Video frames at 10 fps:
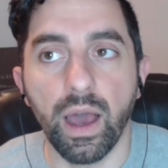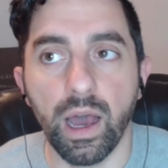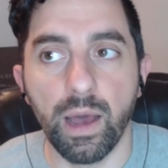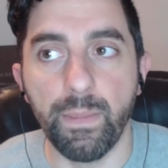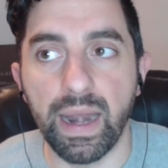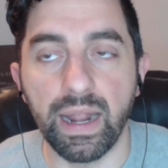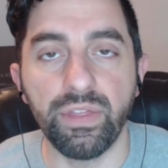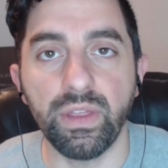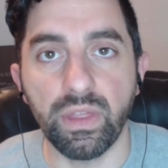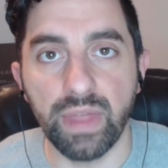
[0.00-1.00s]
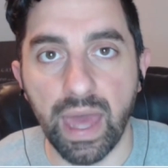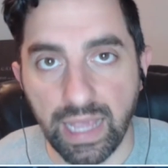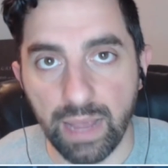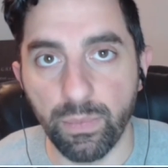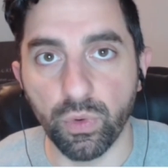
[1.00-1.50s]
And I think that that
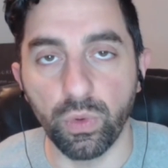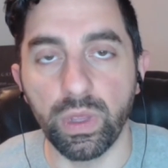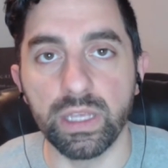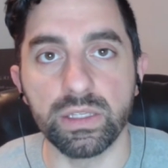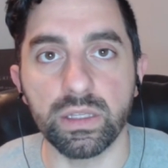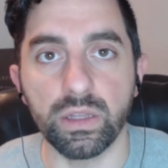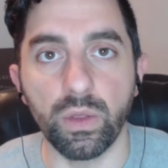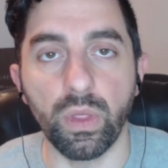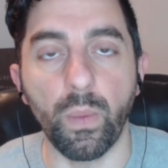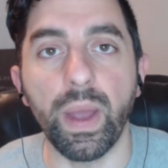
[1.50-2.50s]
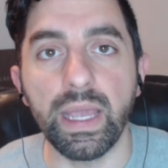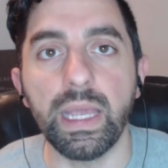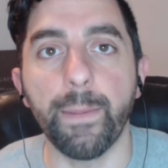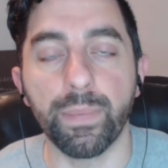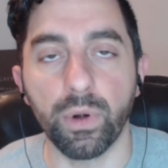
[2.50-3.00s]
came through the way
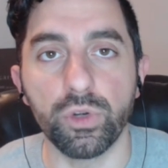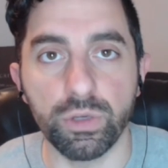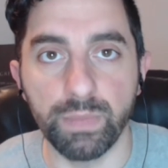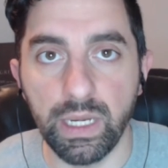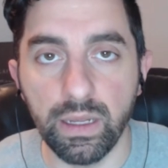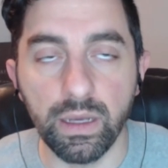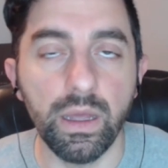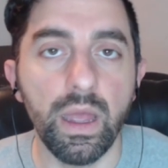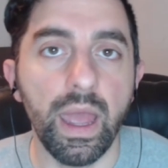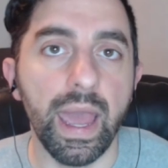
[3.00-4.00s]
he approached media,